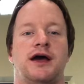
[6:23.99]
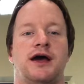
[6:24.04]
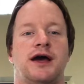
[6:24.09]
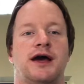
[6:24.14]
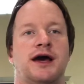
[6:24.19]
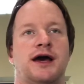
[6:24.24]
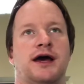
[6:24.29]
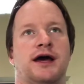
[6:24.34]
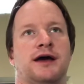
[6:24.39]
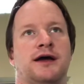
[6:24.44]

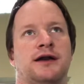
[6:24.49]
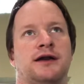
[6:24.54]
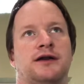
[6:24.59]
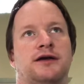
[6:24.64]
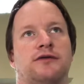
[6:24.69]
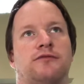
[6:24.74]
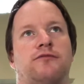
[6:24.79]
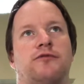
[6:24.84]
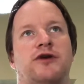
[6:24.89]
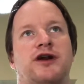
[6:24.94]

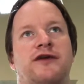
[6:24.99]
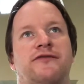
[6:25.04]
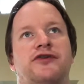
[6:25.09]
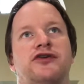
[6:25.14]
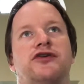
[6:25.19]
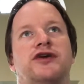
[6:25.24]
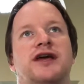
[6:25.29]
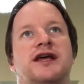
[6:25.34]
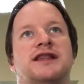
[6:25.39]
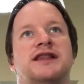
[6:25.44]
and whenever
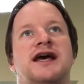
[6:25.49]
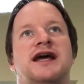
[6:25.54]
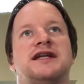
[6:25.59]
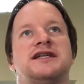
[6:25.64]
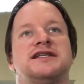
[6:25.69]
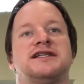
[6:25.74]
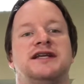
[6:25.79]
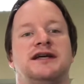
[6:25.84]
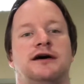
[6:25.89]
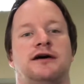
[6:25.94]
you get that
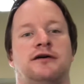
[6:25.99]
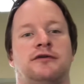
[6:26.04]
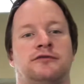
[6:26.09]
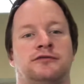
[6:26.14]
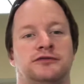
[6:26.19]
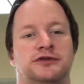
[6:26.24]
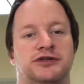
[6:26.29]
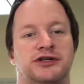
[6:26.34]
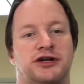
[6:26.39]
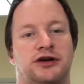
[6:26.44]
sale,